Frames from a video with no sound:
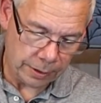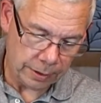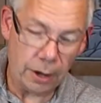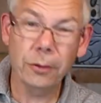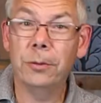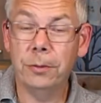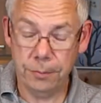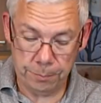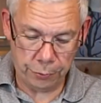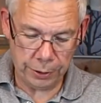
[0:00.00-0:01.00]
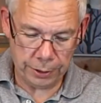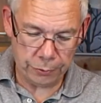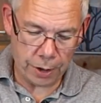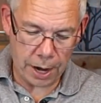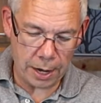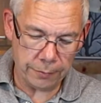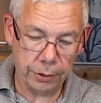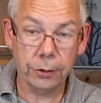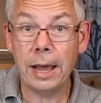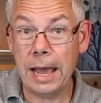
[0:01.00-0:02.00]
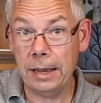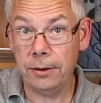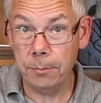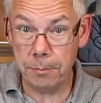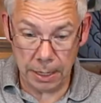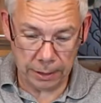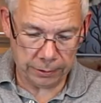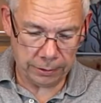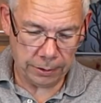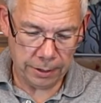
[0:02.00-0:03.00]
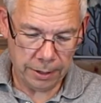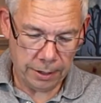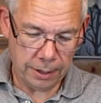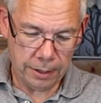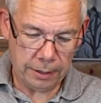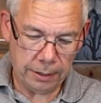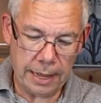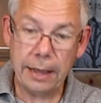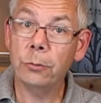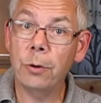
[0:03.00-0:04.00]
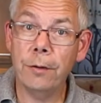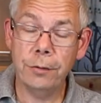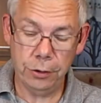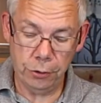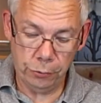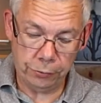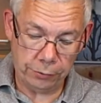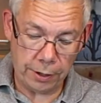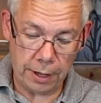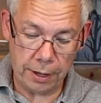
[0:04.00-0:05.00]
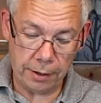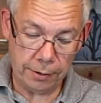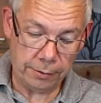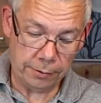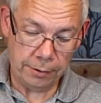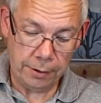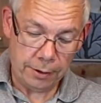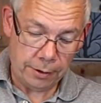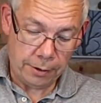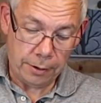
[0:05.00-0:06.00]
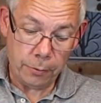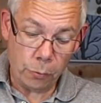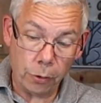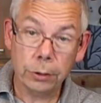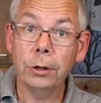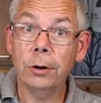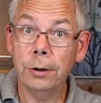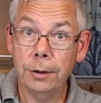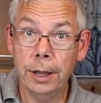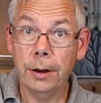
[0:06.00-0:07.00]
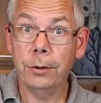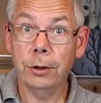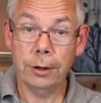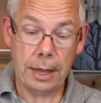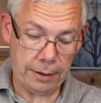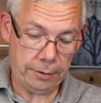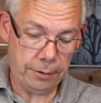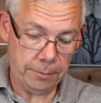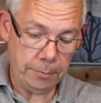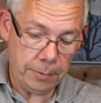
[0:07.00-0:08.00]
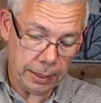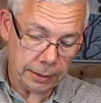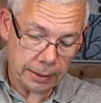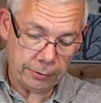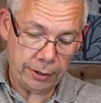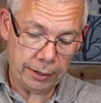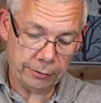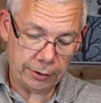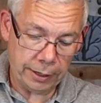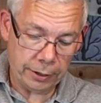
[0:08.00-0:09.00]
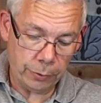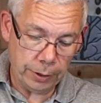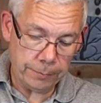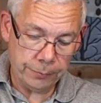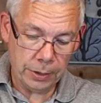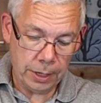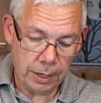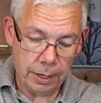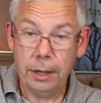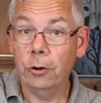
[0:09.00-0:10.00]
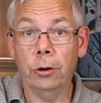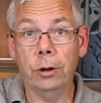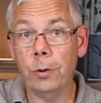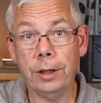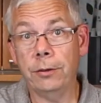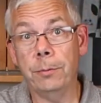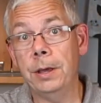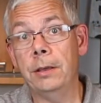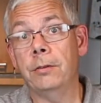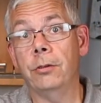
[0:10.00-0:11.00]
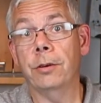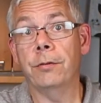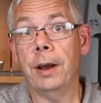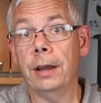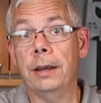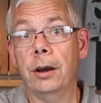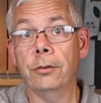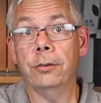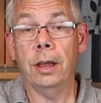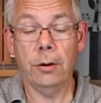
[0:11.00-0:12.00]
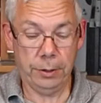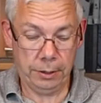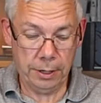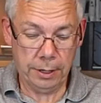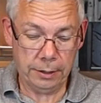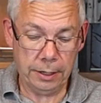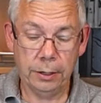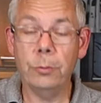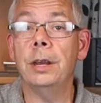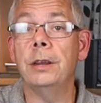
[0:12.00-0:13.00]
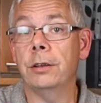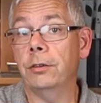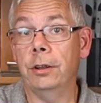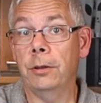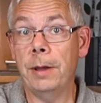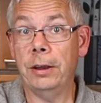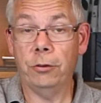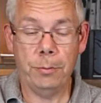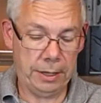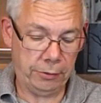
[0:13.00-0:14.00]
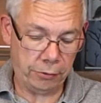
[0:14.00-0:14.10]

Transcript: Now it's pretty dry. We're going to add milk. In the last one we used water. Here we're going to add milk as an extra liquid. And all the recipes you can find downstairs with the ingredients and the measurements.